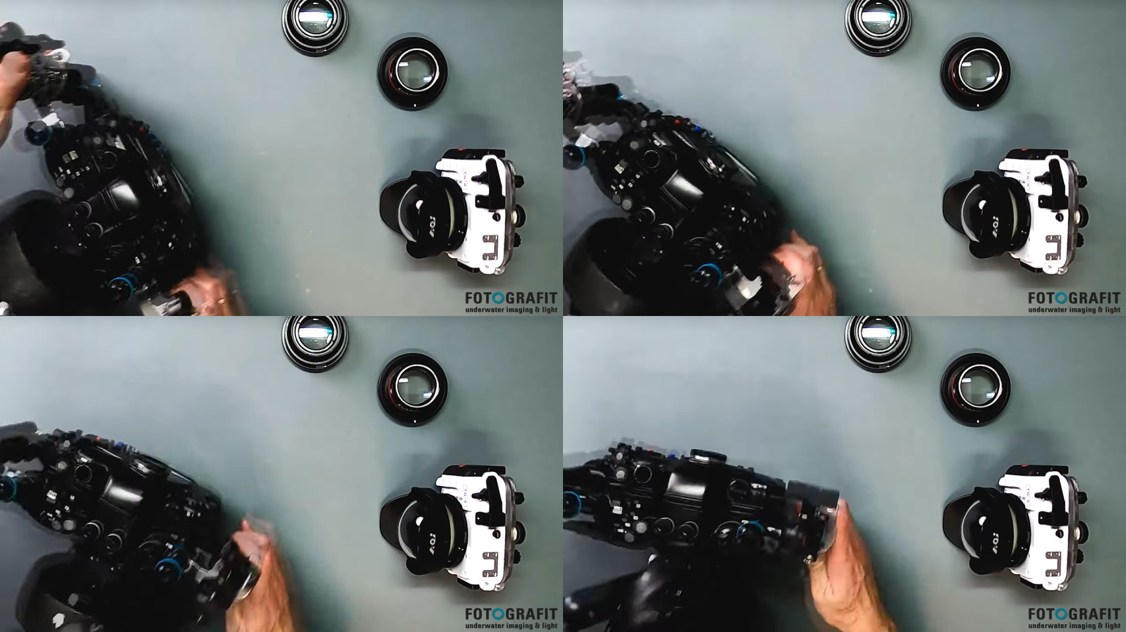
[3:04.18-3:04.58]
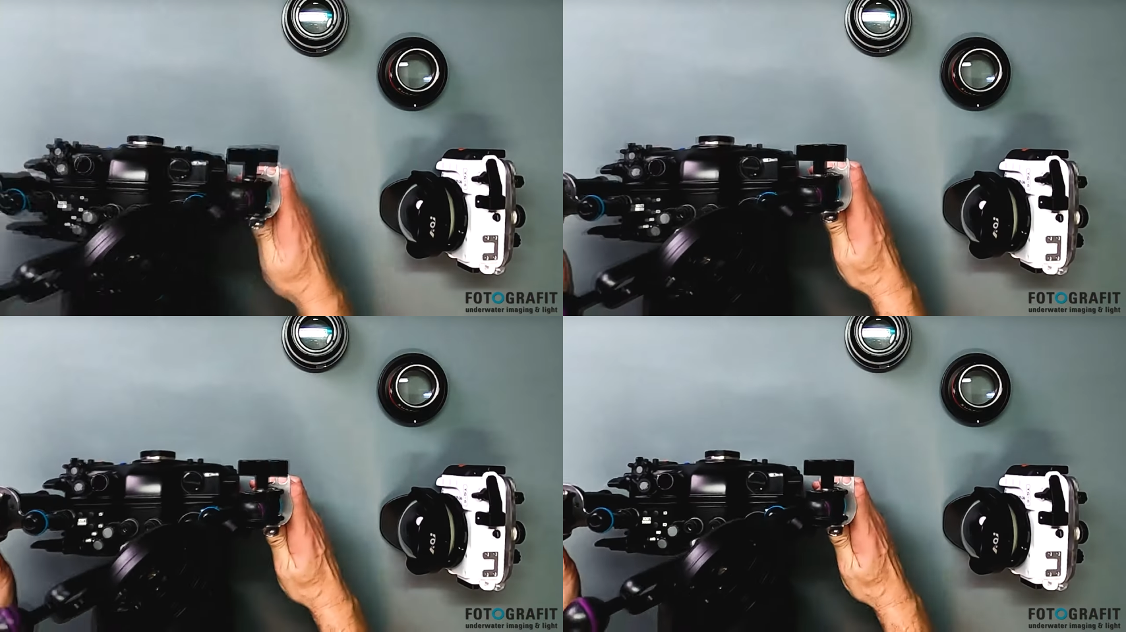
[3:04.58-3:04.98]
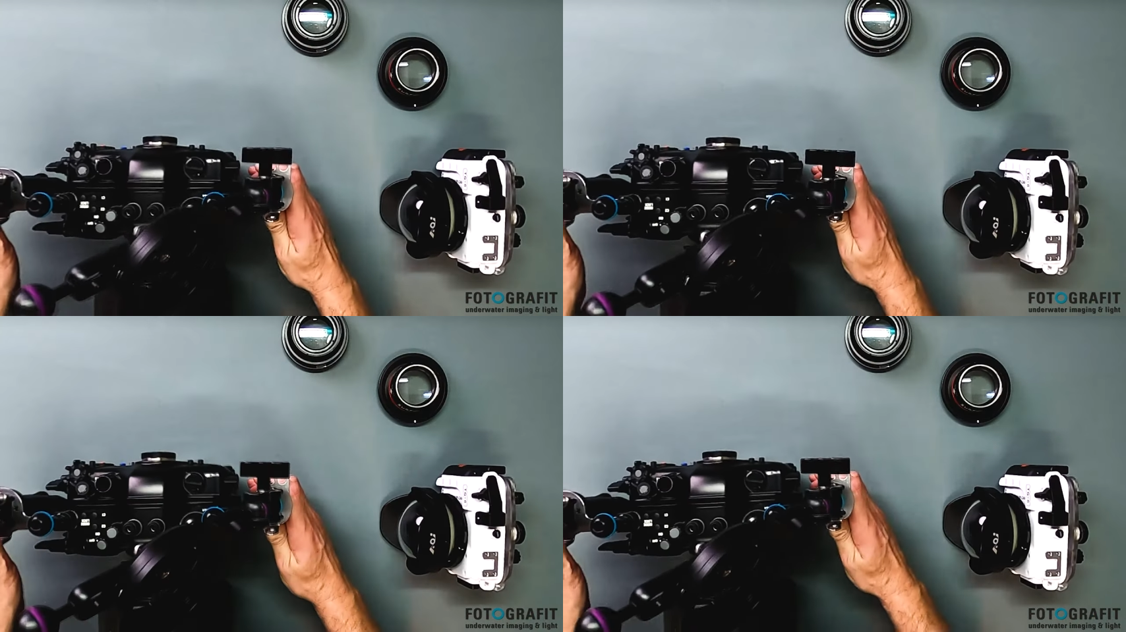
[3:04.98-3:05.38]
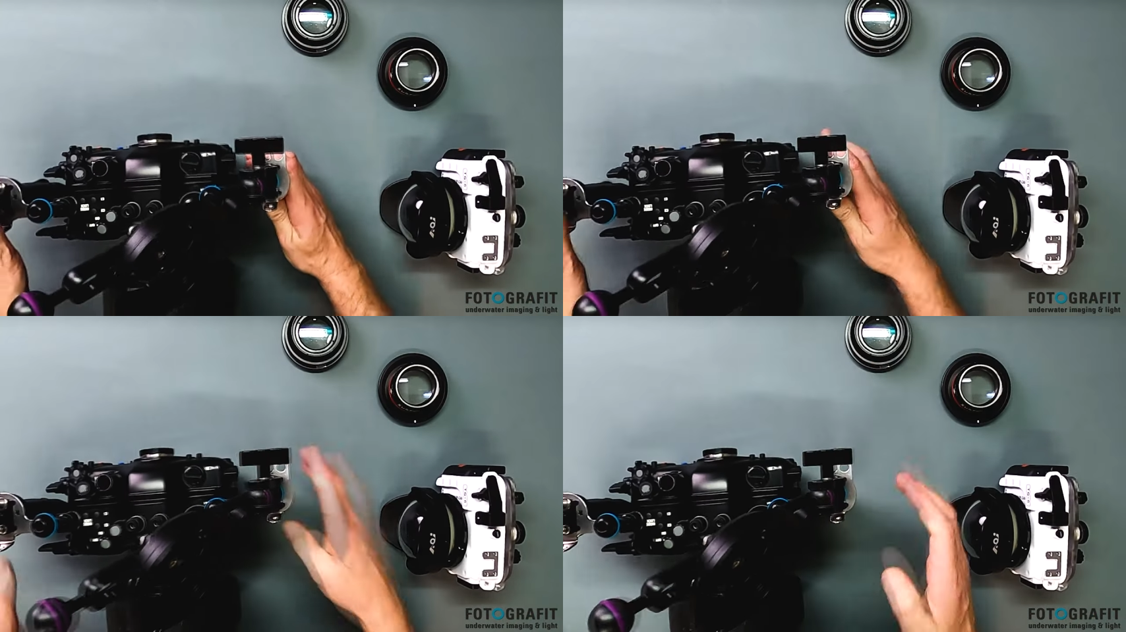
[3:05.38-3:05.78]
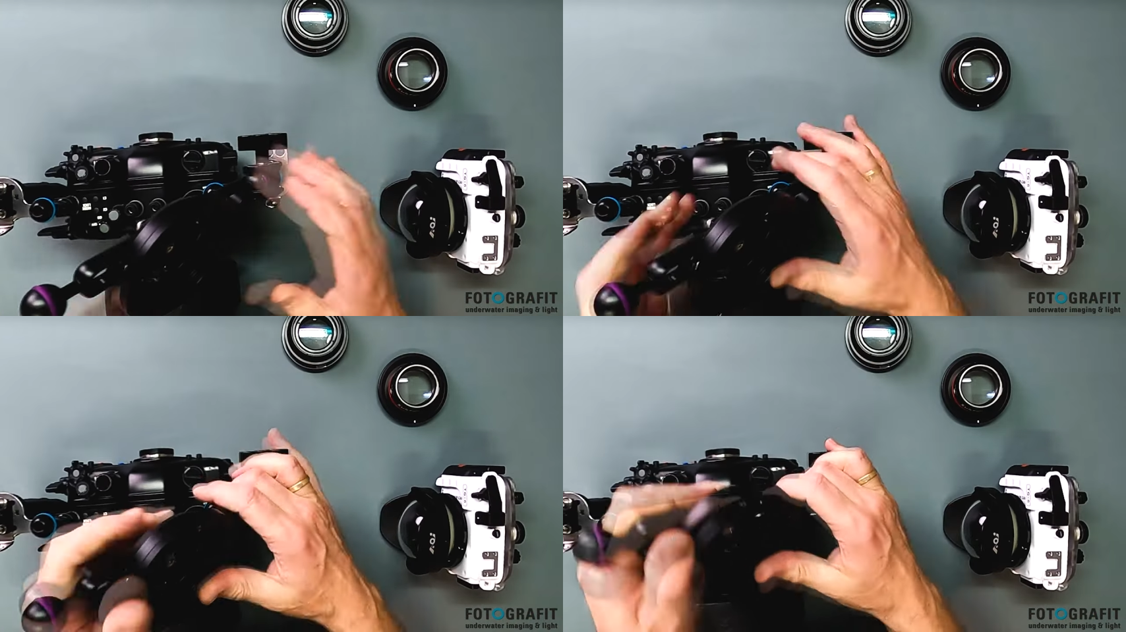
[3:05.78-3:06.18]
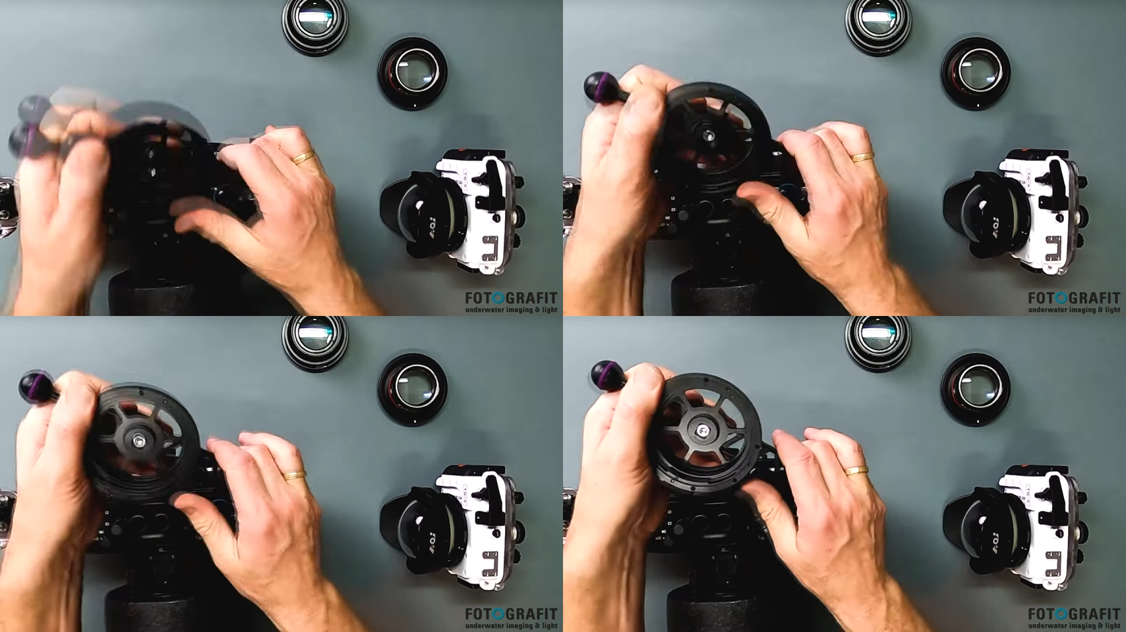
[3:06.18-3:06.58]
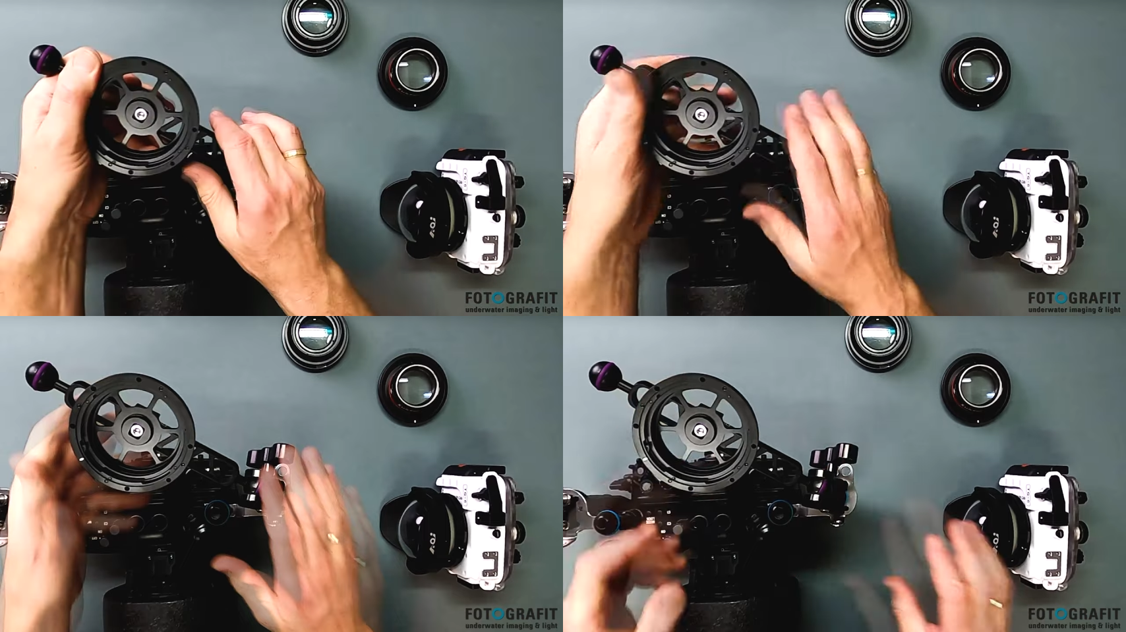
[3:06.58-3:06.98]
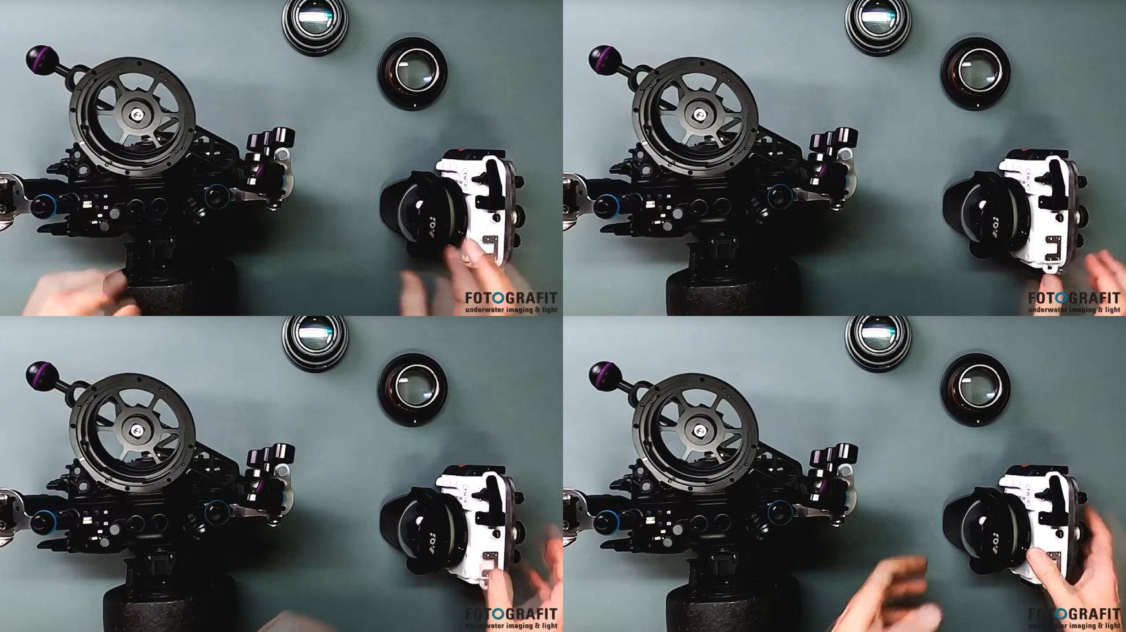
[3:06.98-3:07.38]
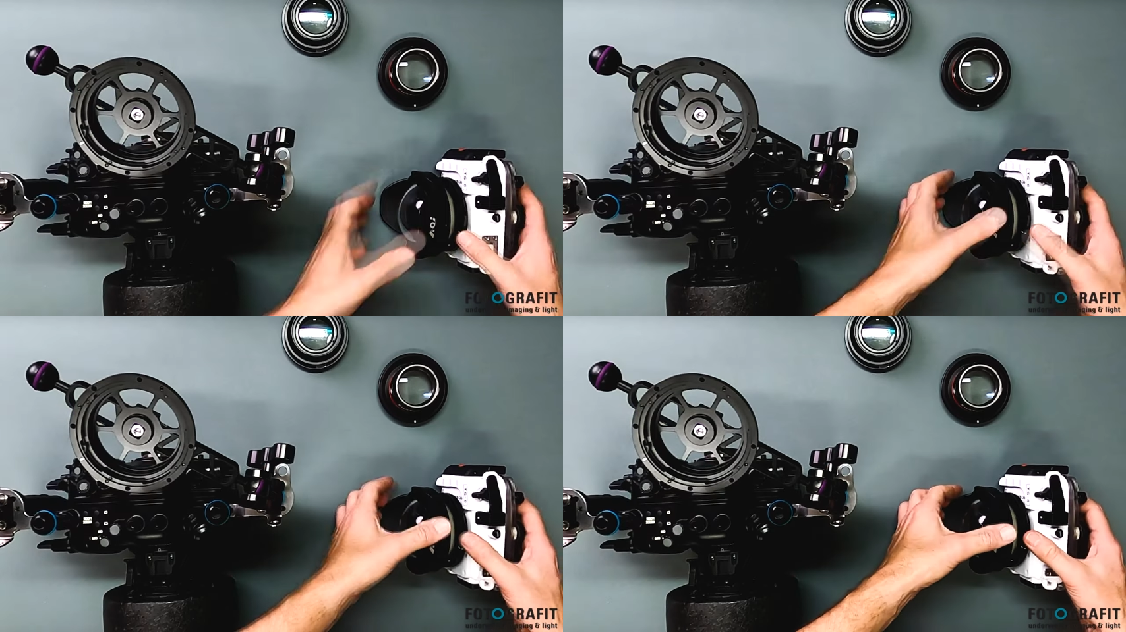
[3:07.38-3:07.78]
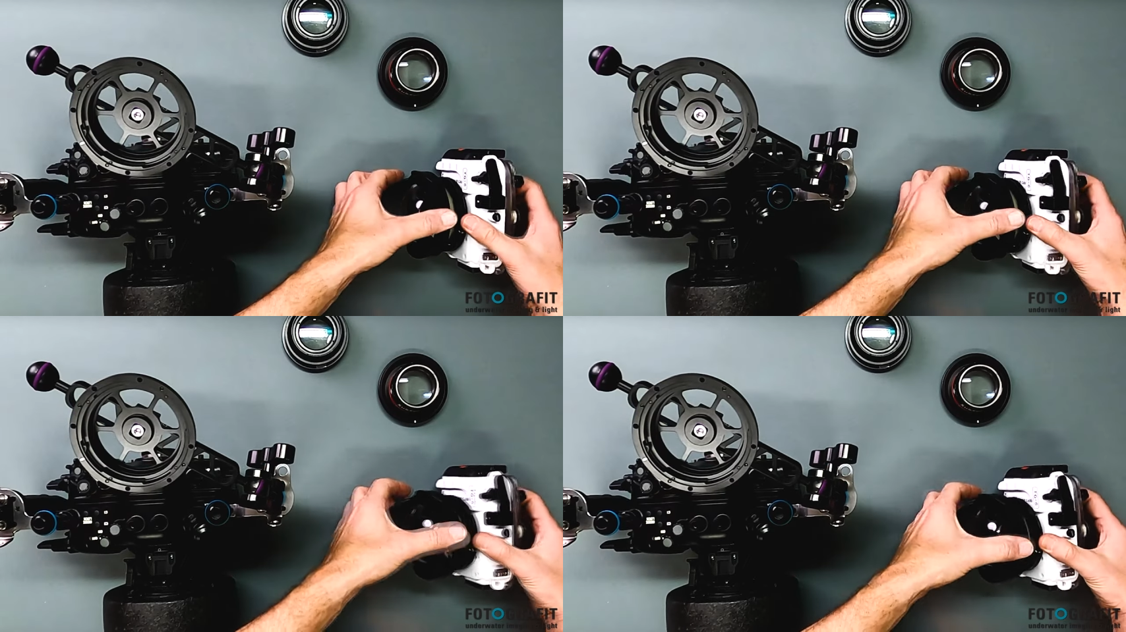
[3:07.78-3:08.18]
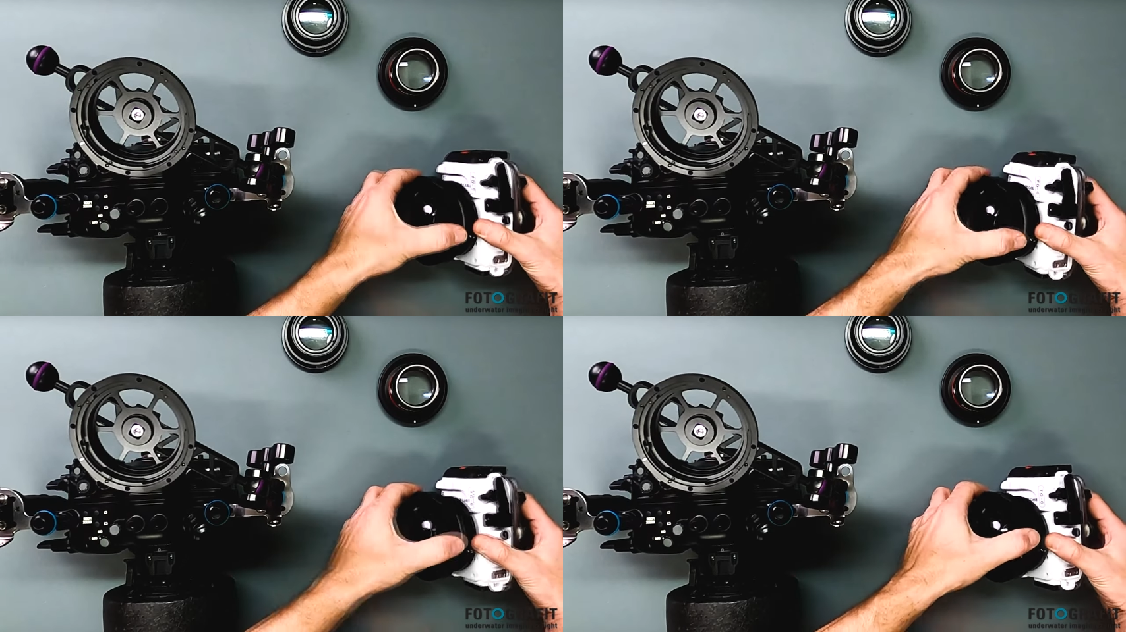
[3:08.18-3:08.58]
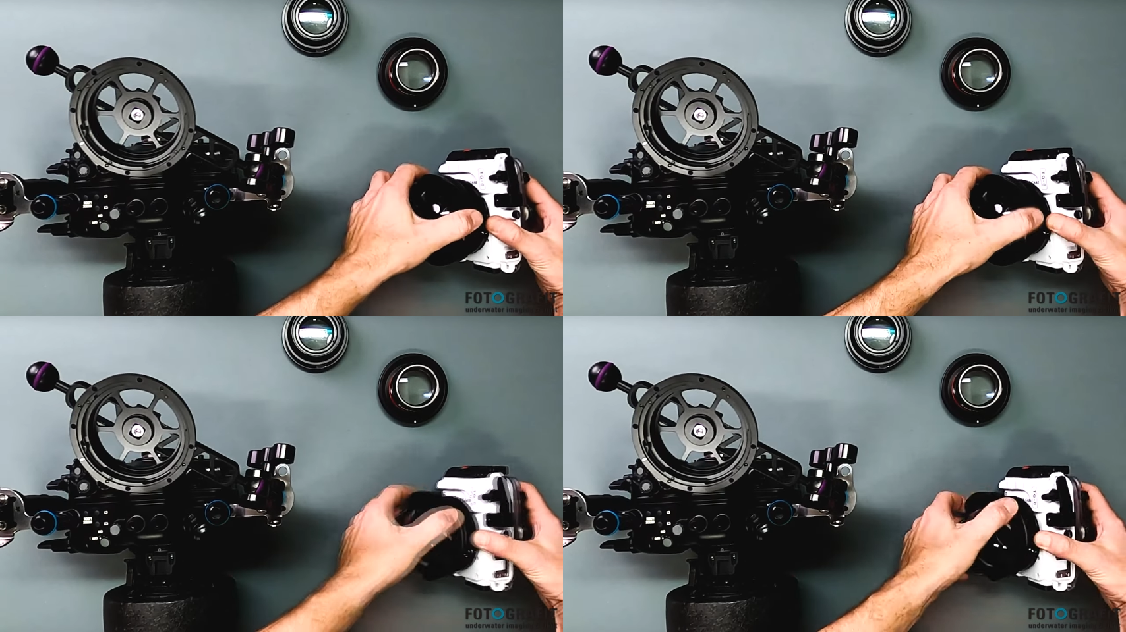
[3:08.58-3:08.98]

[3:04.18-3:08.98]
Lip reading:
No face is visible, so there are no lips to read.